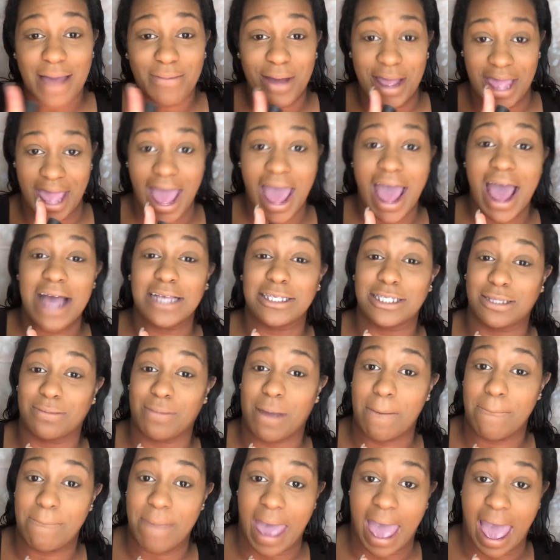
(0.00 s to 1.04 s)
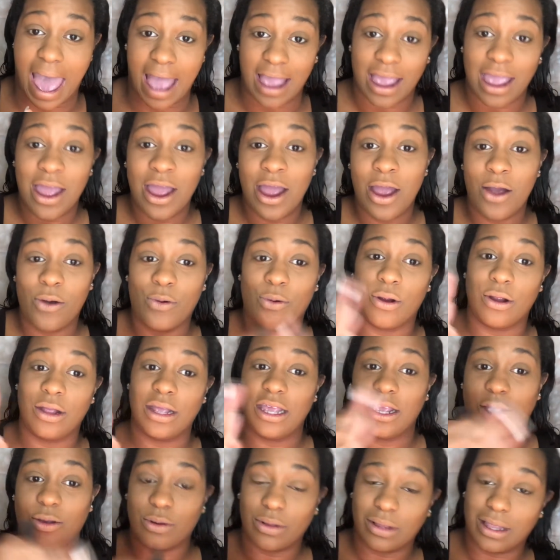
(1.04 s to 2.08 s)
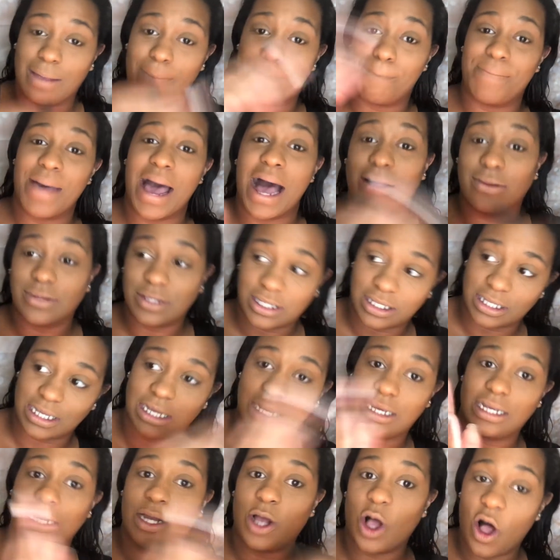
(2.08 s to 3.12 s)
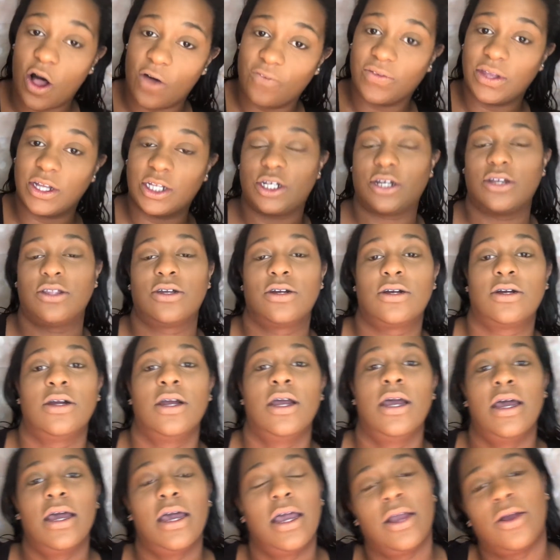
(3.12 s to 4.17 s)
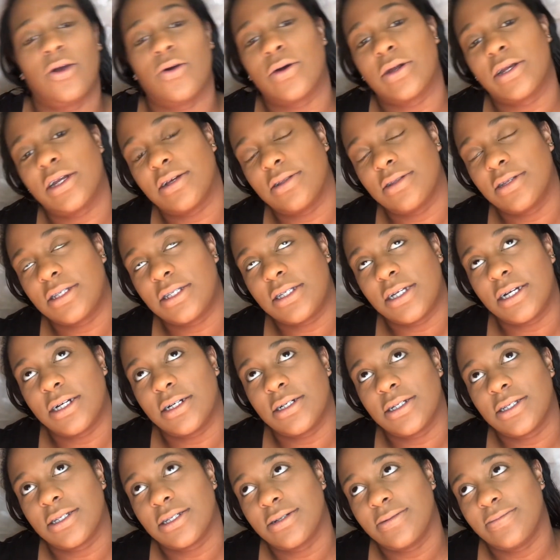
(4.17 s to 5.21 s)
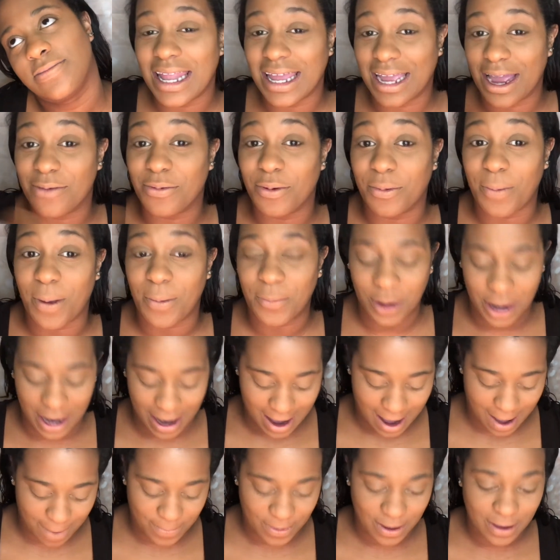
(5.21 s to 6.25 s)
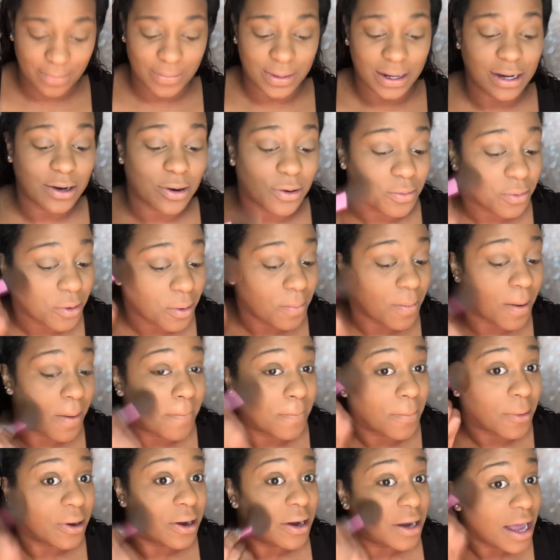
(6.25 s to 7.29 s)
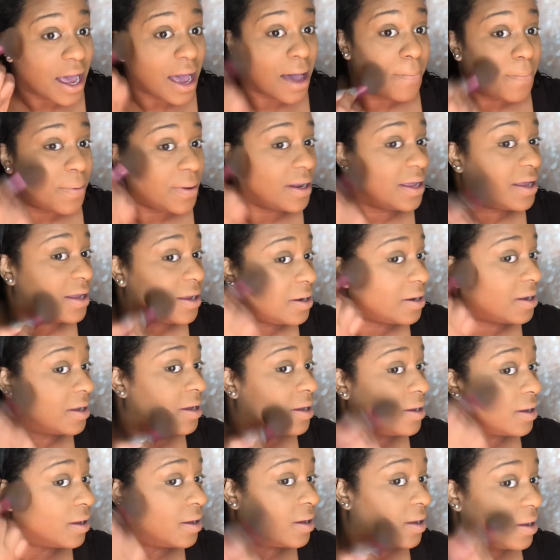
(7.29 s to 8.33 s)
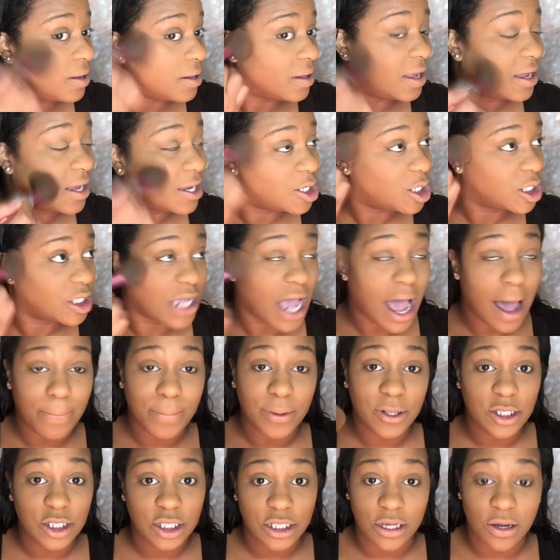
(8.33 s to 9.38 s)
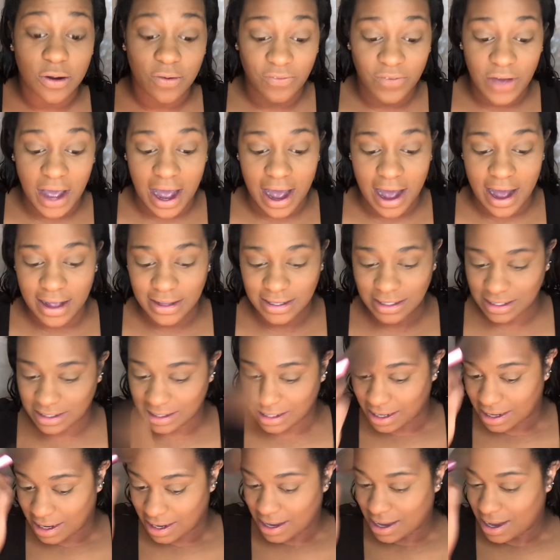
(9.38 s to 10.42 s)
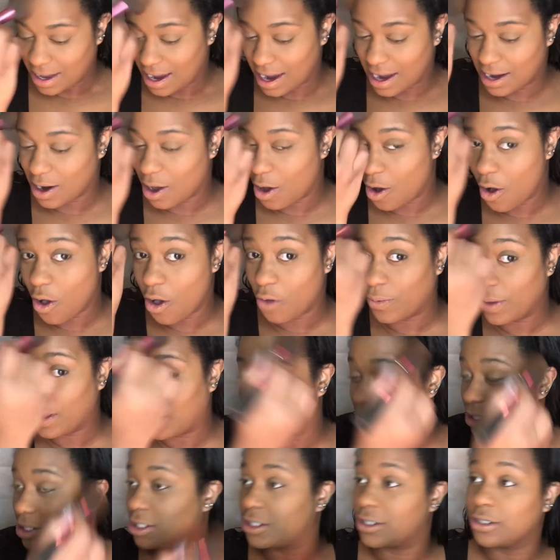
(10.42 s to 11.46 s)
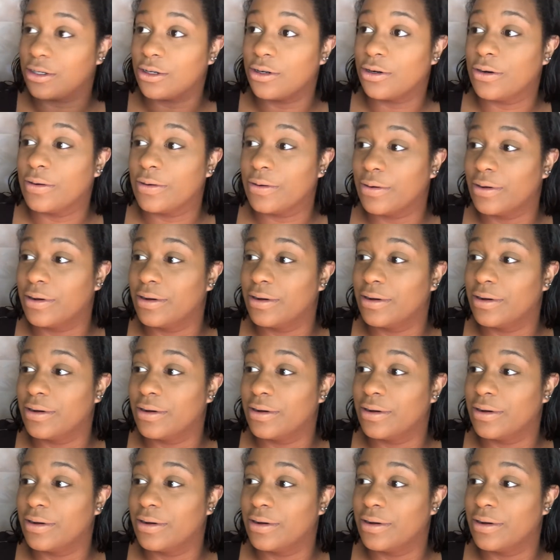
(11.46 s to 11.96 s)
my ass and my back were equally bouncing off each other and going down the stairs. Like I remember it happening, but I don't remember it happening. Like it just happened so fast. And all we could do